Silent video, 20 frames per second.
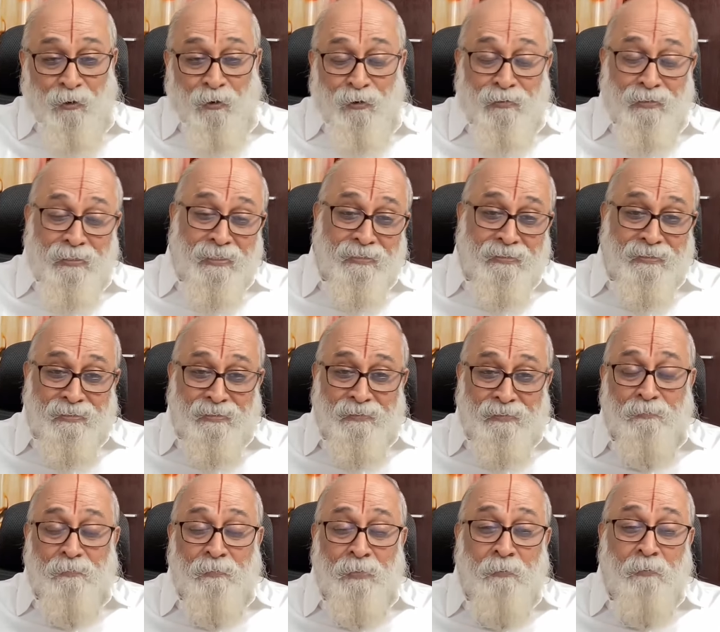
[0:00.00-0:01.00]
All
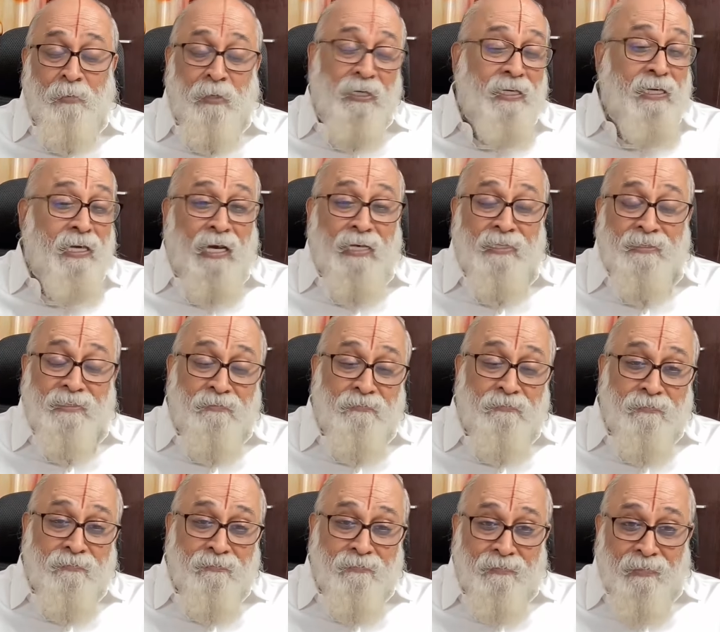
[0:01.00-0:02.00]
these people he
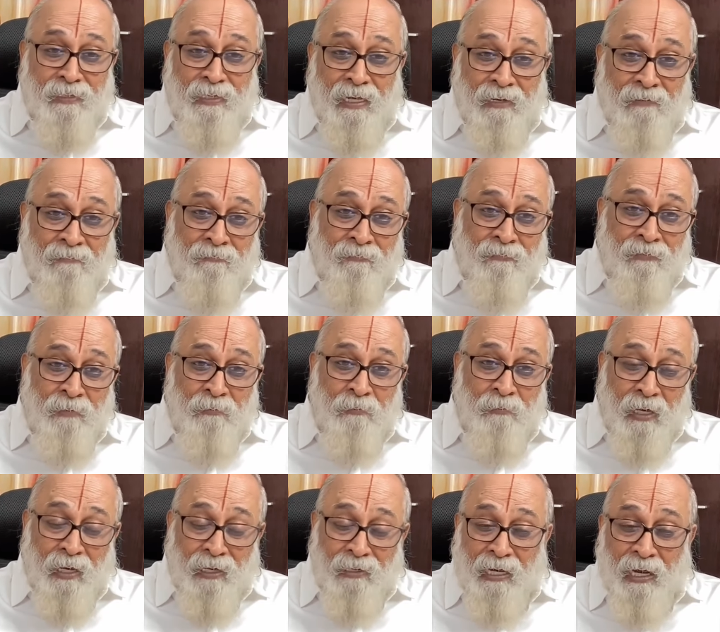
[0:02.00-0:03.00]
asked, can
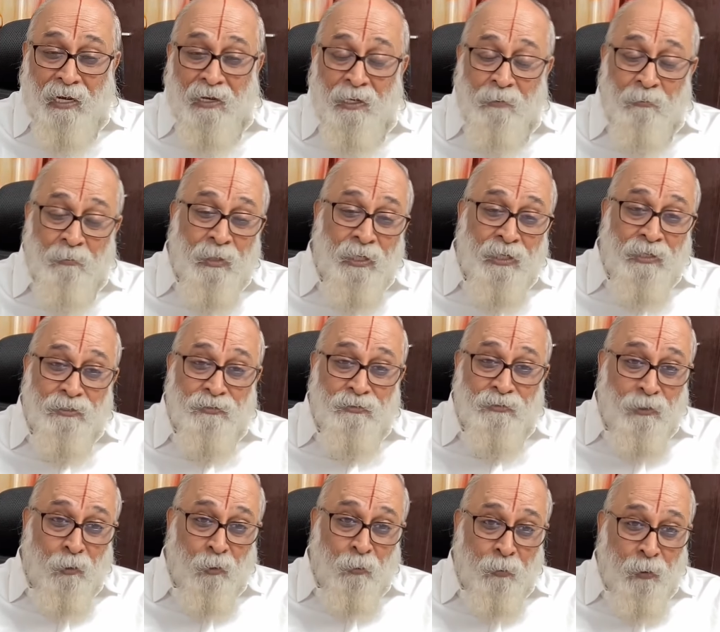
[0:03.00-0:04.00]
we can I meet
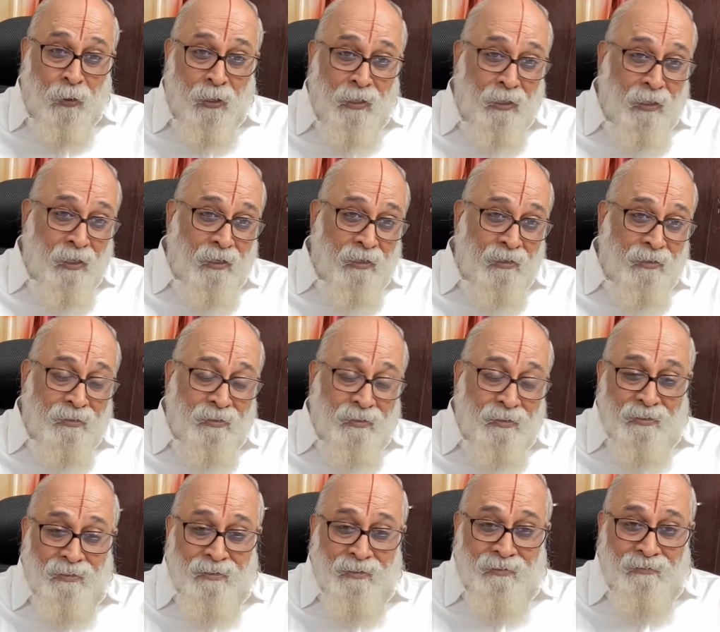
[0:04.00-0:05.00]
Tilopa?
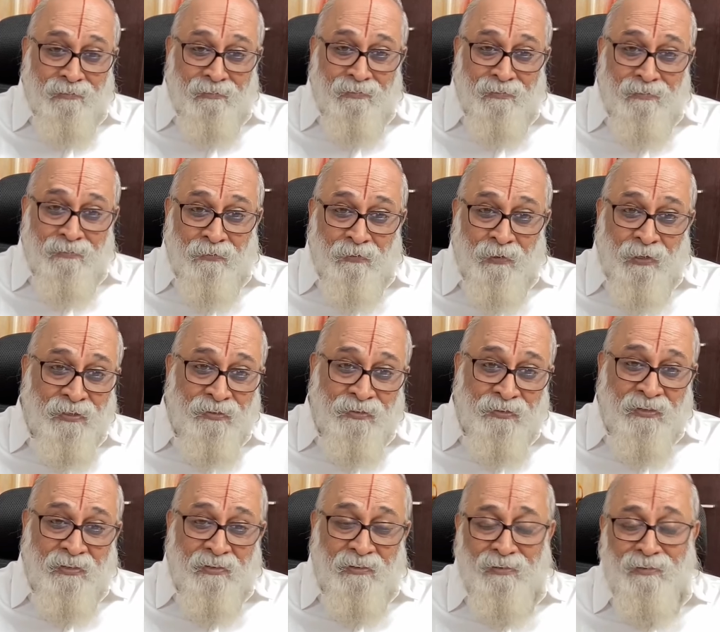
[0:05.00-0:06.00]
Where
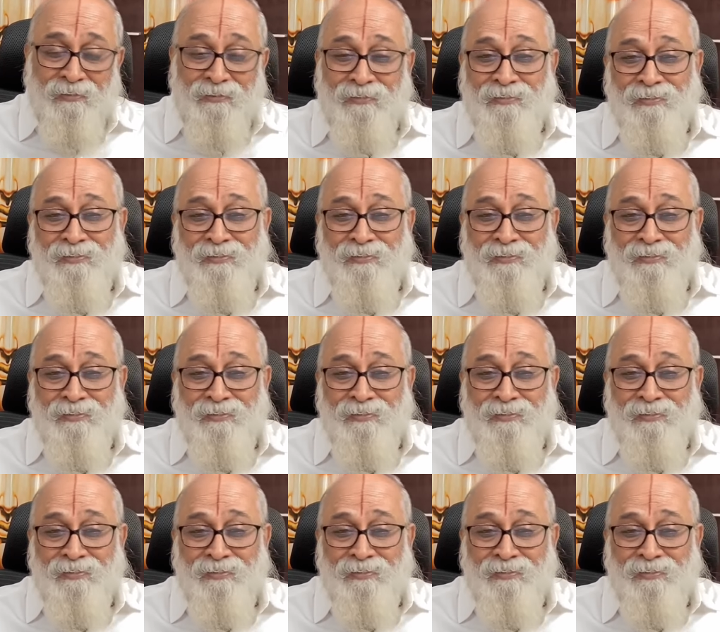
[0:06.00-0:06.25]
is he?